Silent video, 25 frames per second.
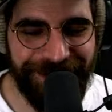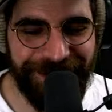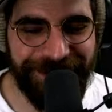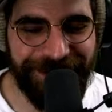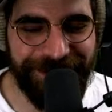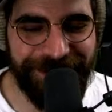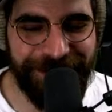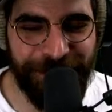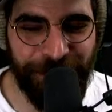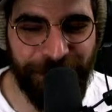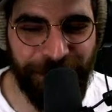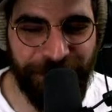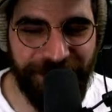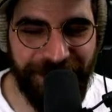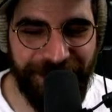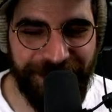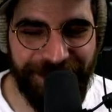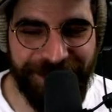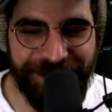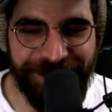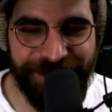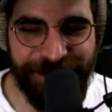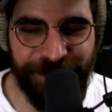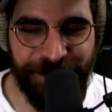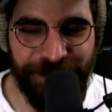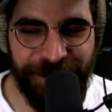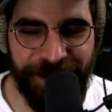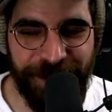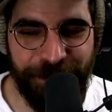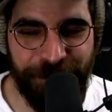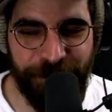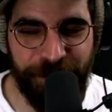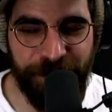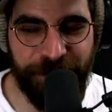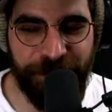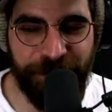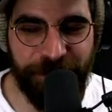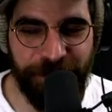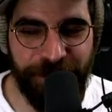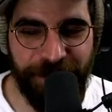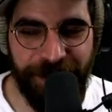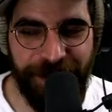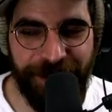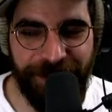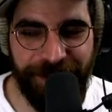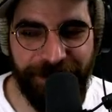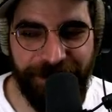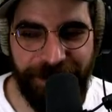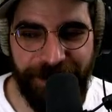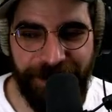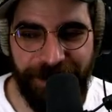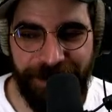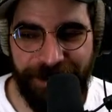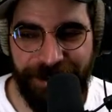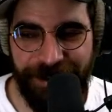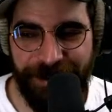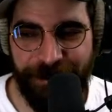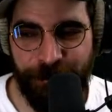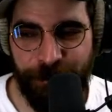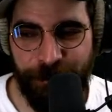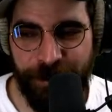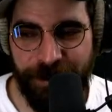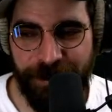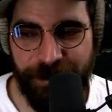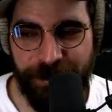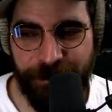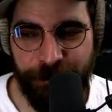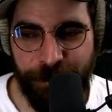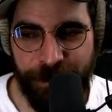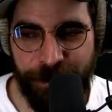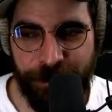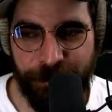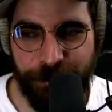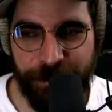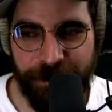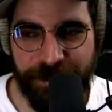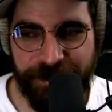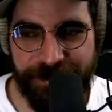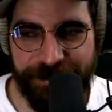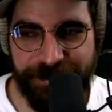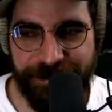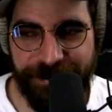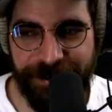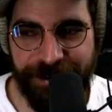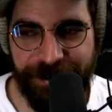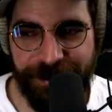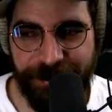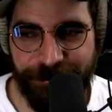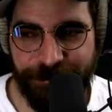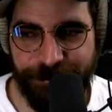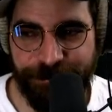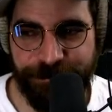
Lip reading: So they can join in. But today, we do it, yeah?